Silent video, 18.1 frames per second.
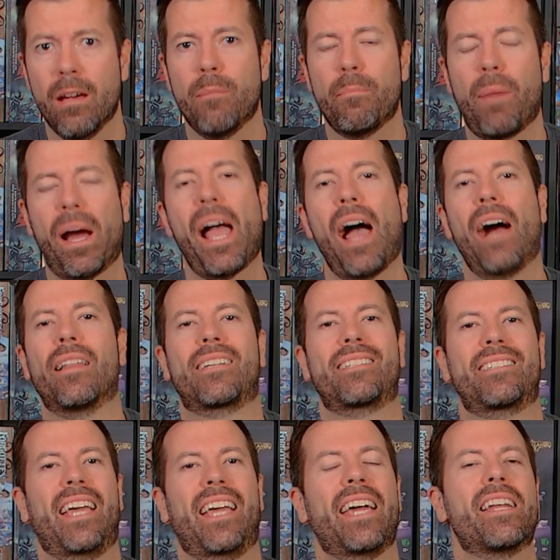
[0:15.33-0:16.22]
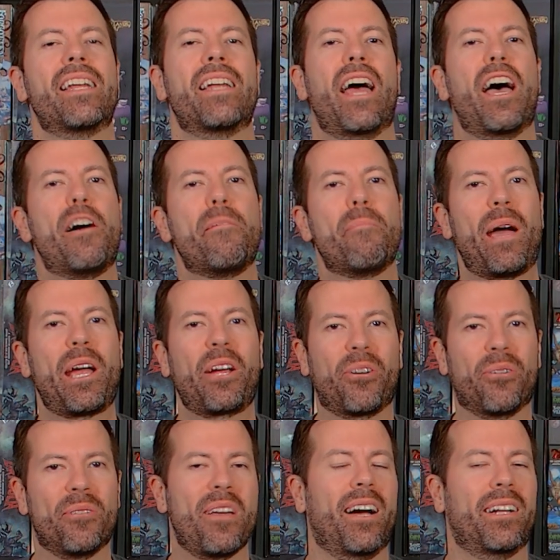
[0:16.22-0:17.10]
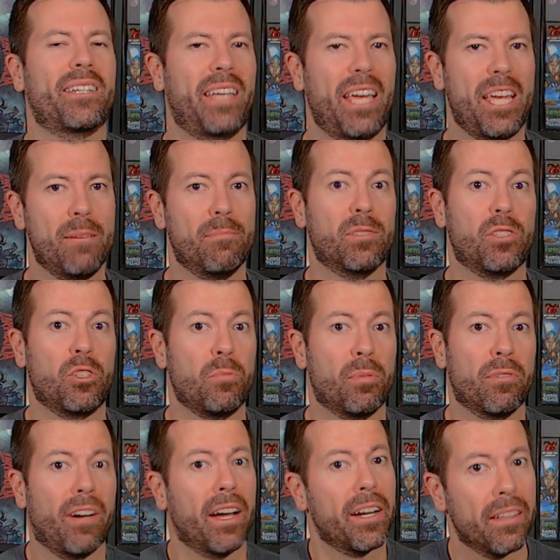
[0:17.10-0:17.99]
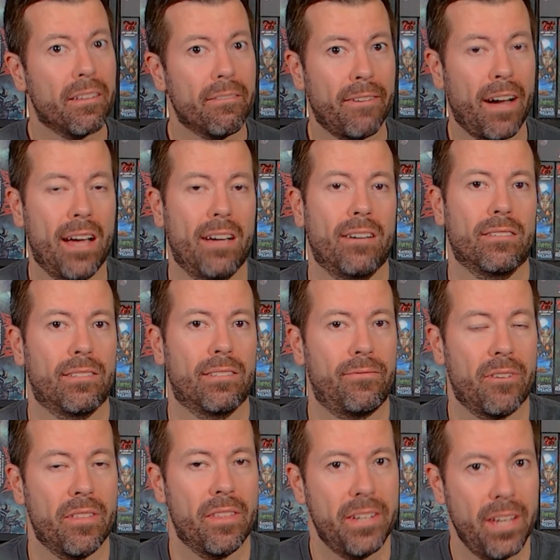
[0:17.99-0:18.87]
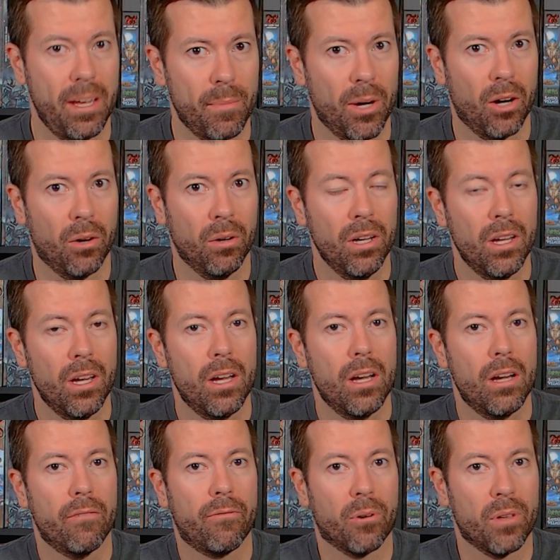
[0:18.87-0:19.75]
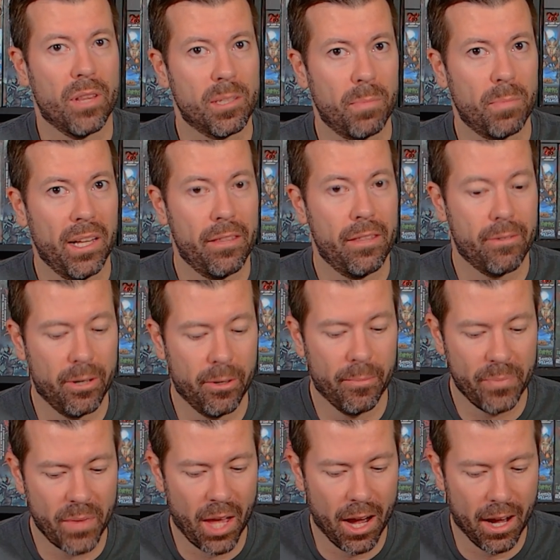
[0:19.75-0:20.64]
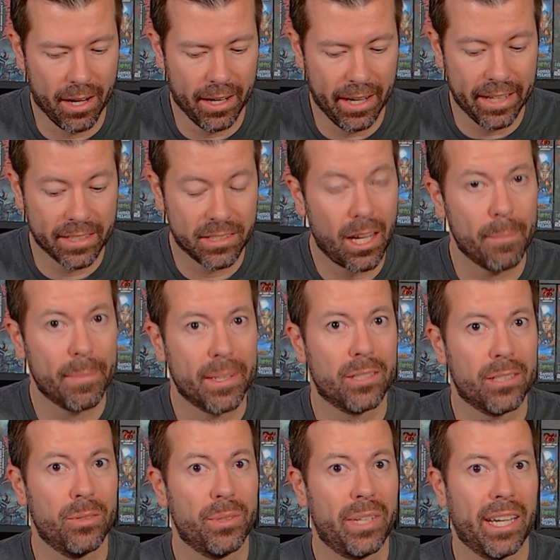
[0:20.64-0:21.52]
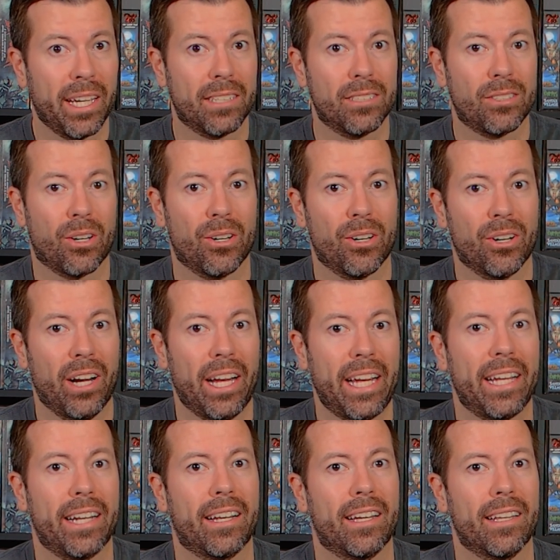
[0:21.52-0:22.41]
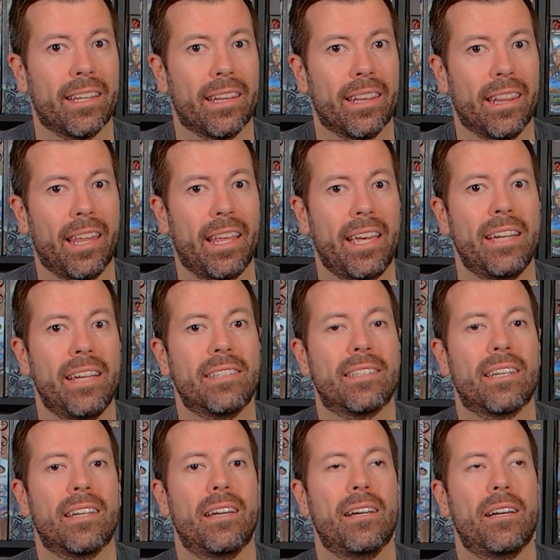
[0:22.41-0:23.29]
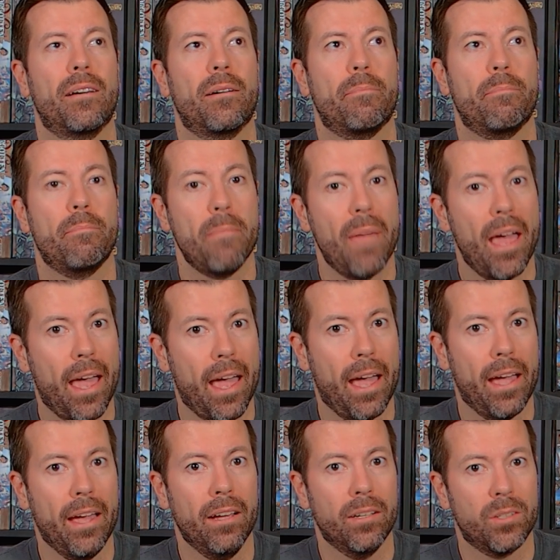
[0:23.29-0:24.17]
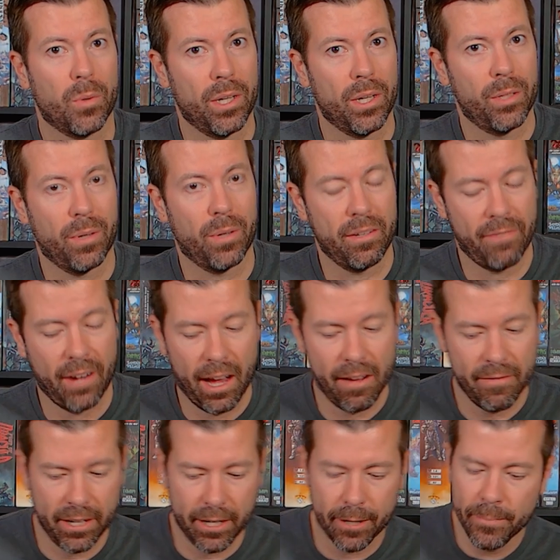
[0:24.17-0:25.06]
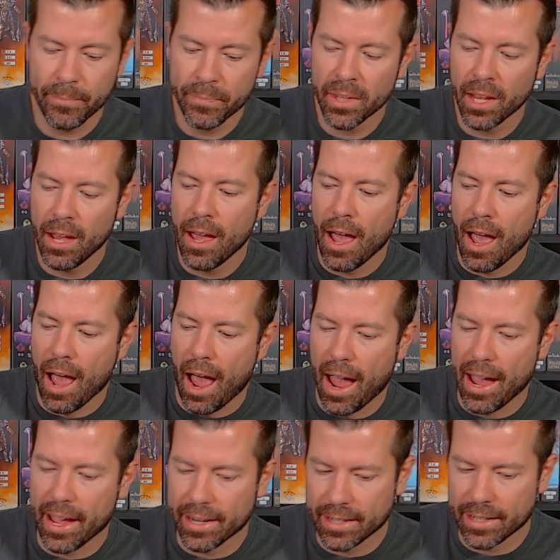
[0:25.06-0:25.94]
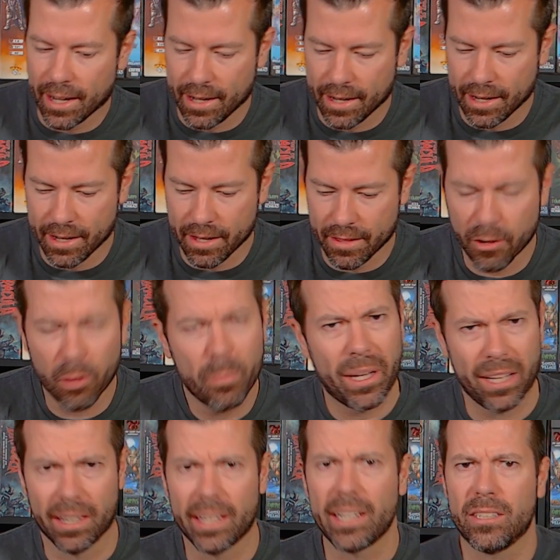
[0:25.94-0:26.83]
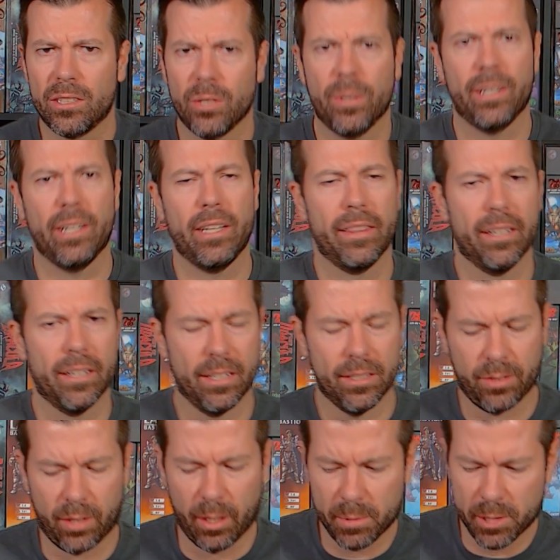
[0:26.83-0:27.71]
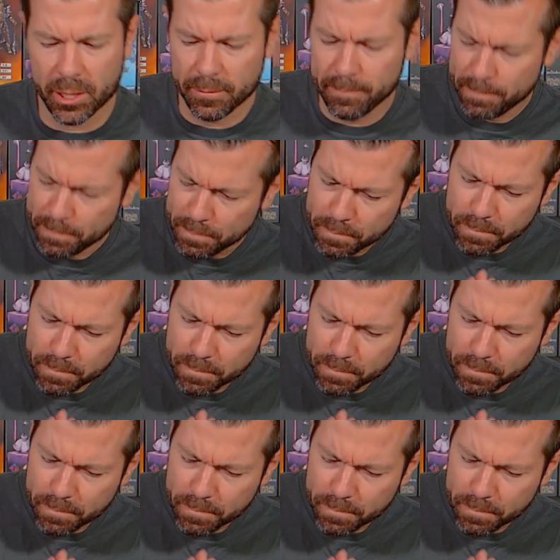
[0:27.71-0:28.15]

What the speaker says: by Alex Cannon at Micro.Games, who provided the files for the demo for this playthrough. It's coming to Kickstarter in late May 2025 here, and there'll be a link to it in the description.